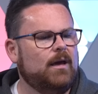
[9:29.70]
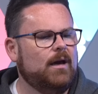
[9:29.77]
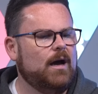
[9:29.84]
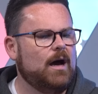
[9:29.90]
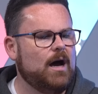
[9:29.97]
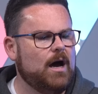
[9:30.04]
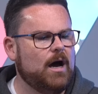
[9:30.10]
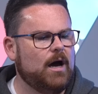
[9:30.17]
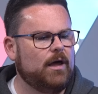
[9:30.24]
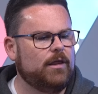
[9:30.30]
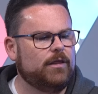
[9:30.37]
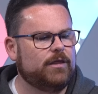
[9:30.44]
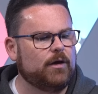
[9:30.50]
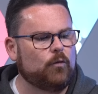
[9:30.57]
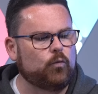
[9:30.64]

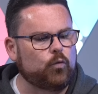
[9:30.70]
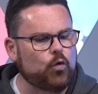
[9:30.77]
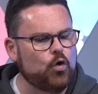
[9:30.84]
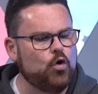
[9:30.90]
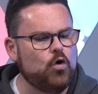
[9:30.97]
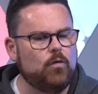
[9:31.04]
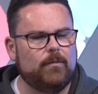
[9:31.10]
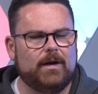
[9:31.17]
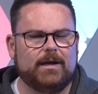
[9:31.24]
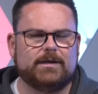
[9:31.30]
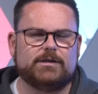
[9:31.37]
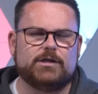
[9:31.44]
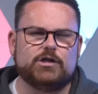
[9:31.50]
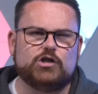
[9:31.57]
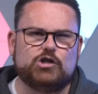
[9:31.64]
The room
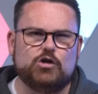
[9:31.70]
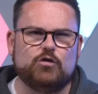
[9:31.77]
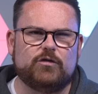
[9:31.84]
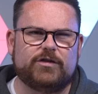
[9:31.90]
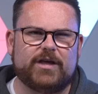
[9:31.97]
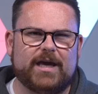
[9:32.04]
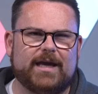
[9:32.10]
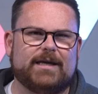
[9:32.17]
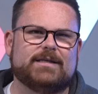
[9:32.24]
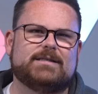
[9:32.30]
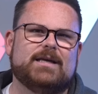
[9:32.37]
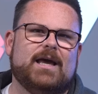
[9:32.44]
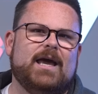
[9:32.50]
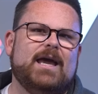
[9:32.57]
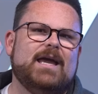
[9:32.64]
to do
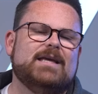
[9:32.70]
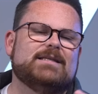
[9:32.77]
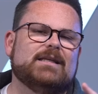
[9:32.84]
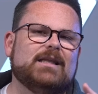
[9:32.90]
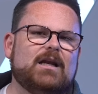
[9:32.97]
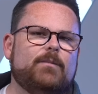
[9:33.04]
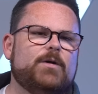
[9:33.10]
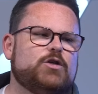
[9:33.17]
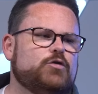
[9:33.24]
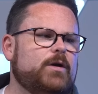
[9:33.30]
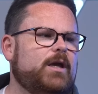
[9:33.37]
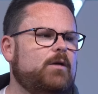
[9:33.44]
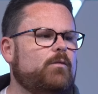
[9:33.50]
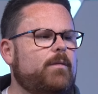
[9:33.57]
things is a little bit tricky.